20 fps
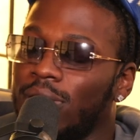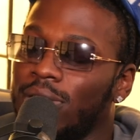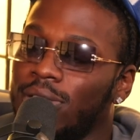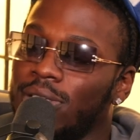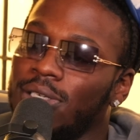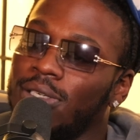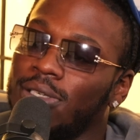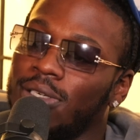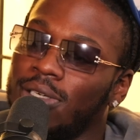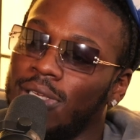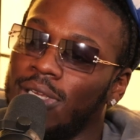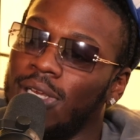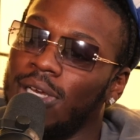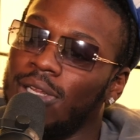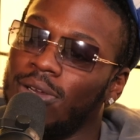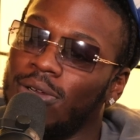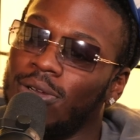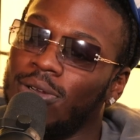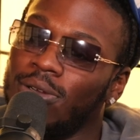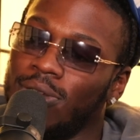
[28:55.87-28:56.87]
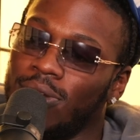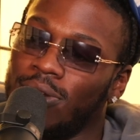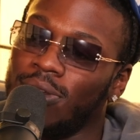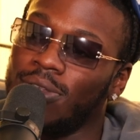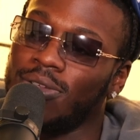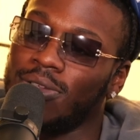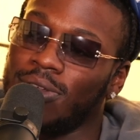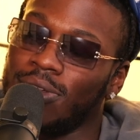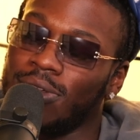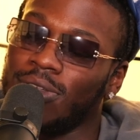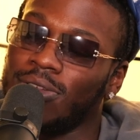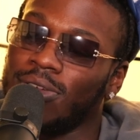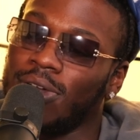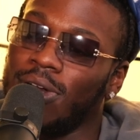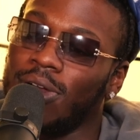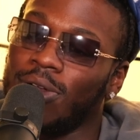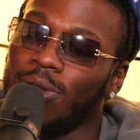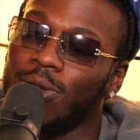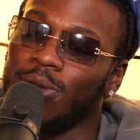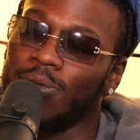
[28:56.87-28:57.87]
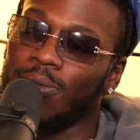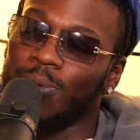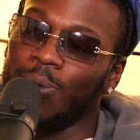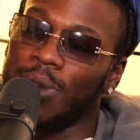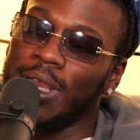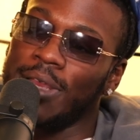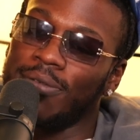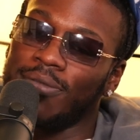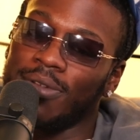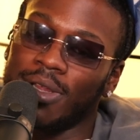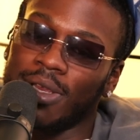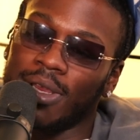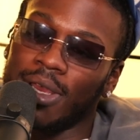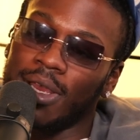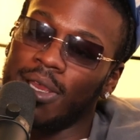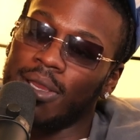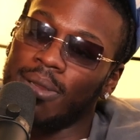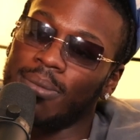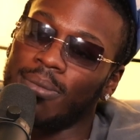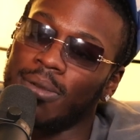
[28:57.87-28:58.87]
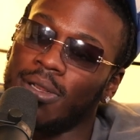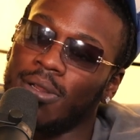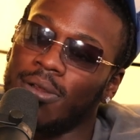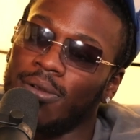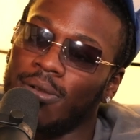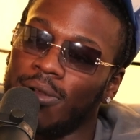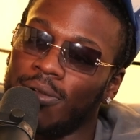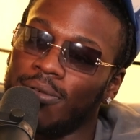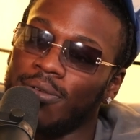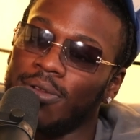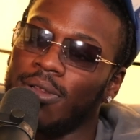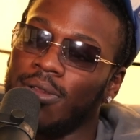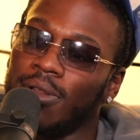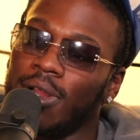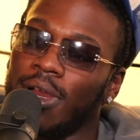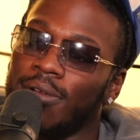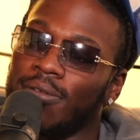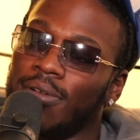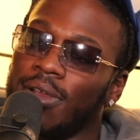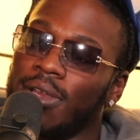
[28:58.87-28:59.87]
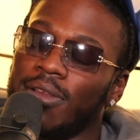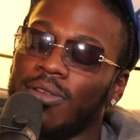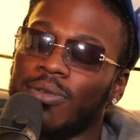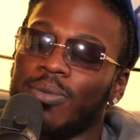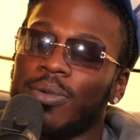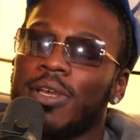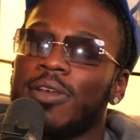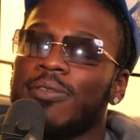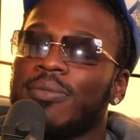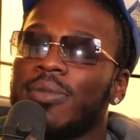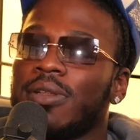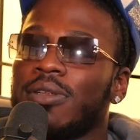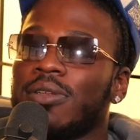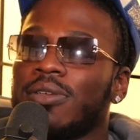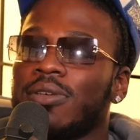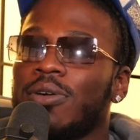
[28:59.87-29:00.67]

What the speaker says: Cause he had a good. He's got a good wave in the game, and I really like rate his wave, man.